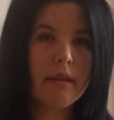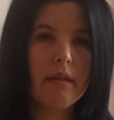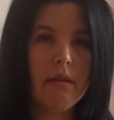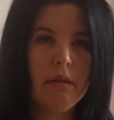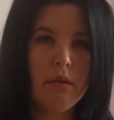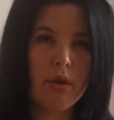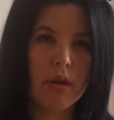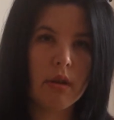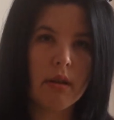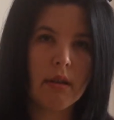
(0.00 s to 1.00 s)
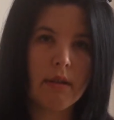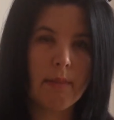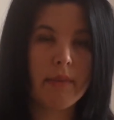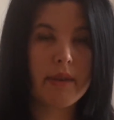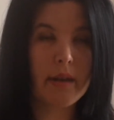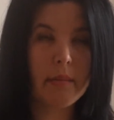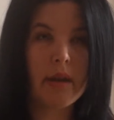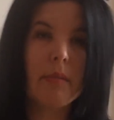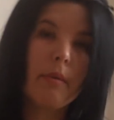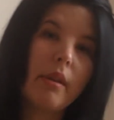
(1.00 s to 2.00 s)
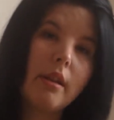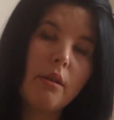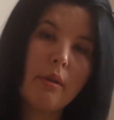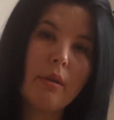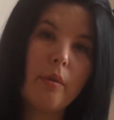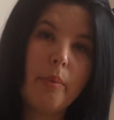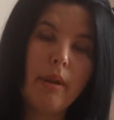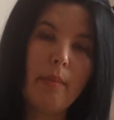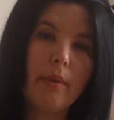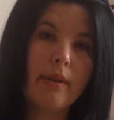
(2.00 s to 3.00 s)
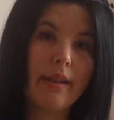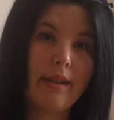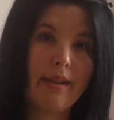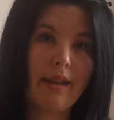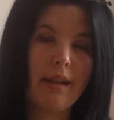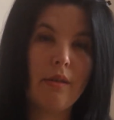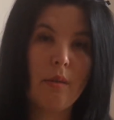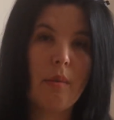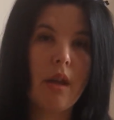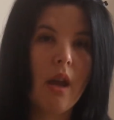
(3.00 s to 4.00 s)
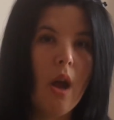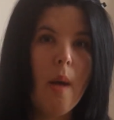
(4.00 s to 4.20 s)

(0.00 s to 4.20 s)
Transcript: this illusion. Sometimes when I talk to people, they say to me,